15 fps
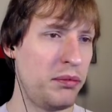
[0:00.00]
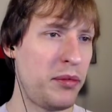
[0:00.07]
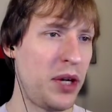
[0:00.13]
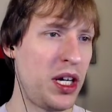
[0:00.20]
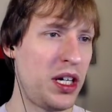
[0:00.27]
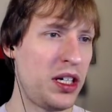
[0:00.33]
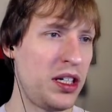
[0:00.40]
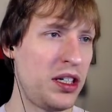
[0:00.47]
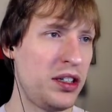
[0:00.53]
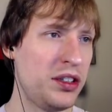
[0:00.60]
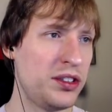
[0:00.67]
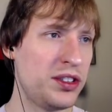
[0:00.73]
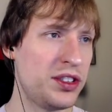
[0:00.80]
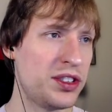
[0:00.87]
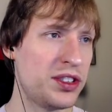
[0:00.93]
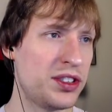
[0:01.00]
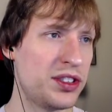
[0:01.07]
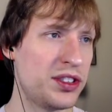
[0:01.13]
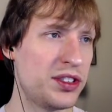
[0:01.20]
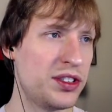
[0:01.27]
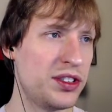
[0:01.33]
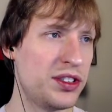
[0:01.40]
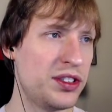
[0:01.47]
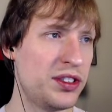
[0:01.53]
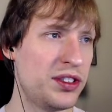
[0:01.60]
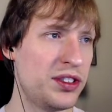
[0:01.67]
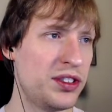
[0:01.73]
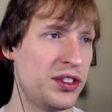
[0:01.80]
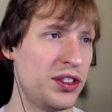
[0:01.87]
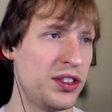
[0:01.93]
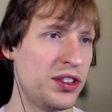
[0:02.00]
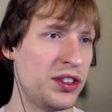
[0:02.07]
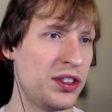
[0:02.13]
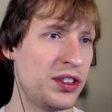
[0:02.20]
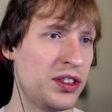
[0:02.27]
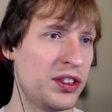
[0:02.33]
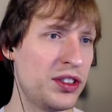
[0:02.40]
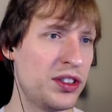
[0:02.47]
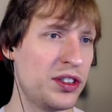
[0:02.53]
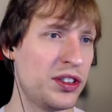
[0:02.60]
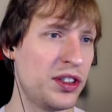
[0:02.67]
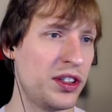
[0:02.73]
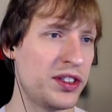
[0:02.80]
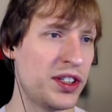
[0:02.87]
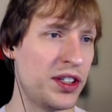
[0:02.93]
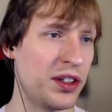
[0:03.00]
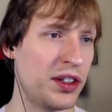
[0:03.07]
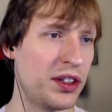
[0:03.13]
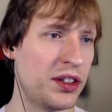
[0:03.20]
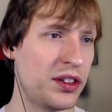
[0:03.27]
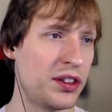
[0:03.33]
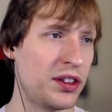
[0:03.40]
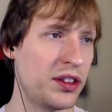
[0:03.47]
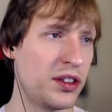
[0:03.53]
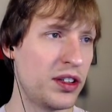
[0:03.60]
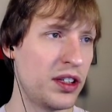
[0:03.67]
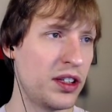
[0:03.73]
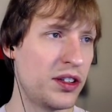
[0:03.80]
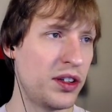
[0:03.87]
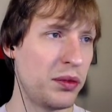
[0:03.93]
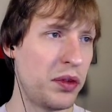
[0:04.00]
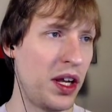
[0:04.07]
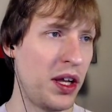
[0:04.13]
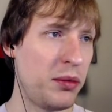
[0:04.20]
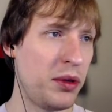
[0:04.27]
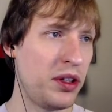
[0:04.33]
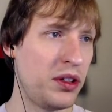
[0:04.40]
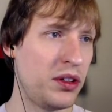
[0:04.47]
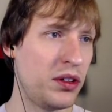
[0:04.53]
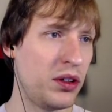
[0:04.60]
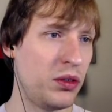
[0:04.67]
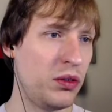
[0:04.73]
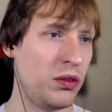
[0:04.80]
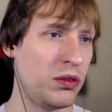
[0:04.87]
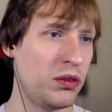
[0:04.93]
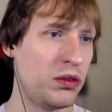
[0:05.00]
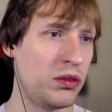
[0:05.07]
Mons after... Let's see. Something happened? Oh.